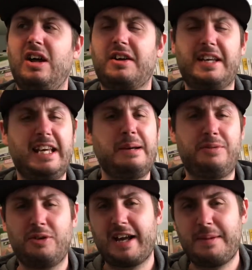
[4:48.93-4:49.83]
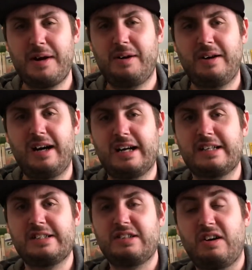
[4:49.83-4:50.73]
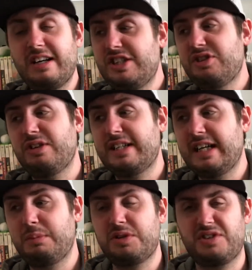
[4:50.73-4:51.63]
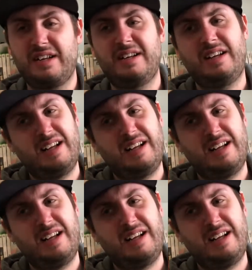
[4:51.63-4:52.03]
a year before it came out, and I enjoyed it, but I was like,